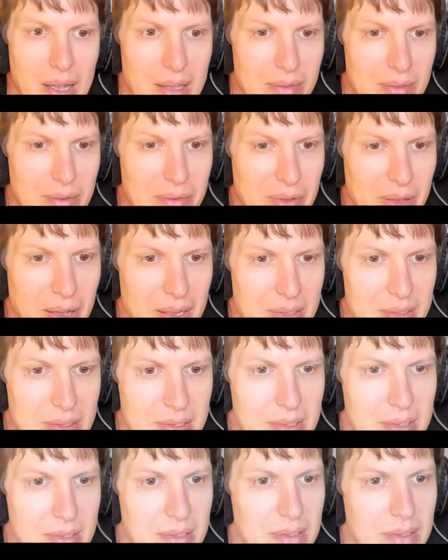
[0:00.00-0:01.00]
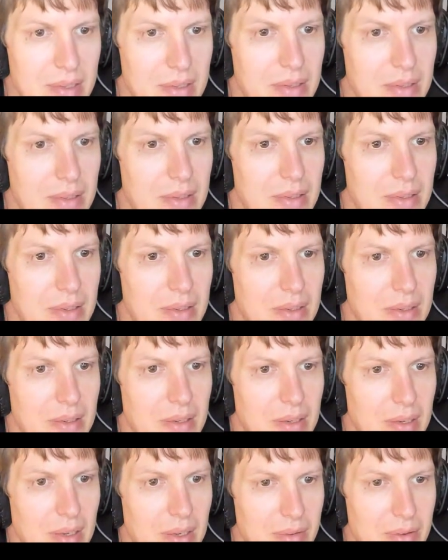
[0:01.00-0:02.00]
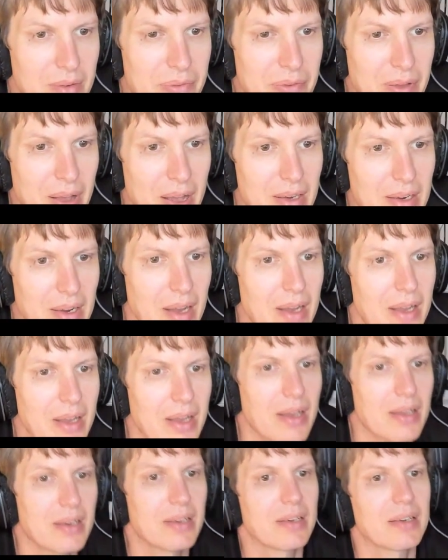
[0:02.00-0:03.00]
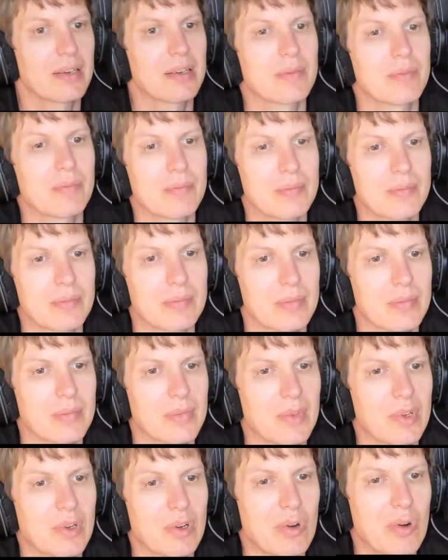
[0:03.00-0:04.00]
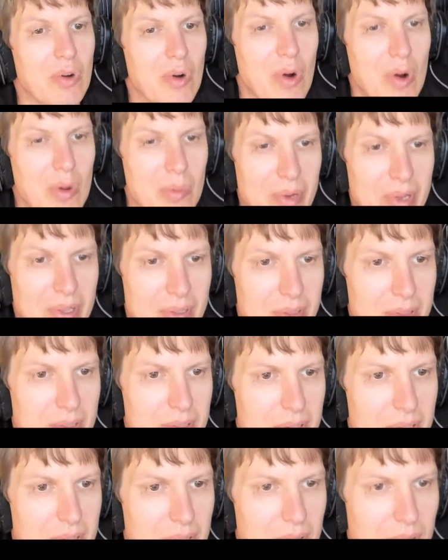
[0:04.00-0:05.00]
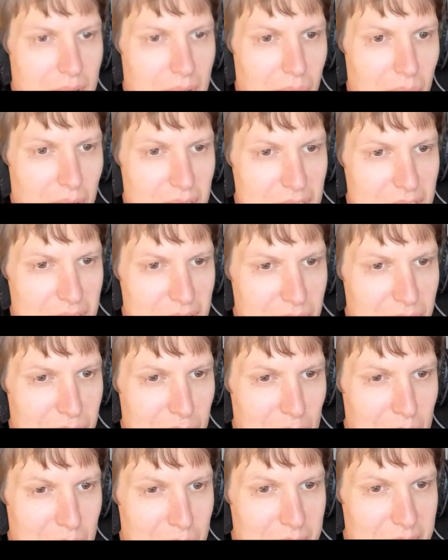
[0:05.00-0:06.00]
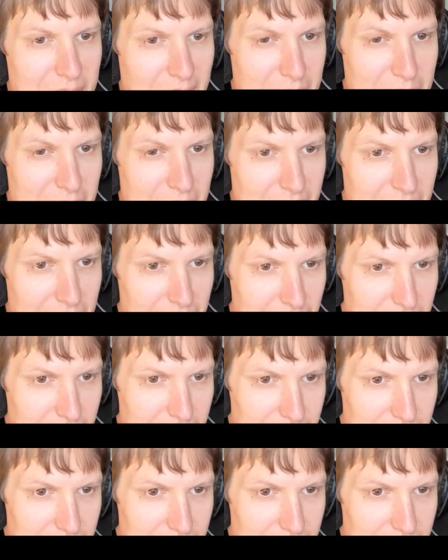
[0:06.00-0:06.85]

And with that, with that, I had a comment or question from Debbie.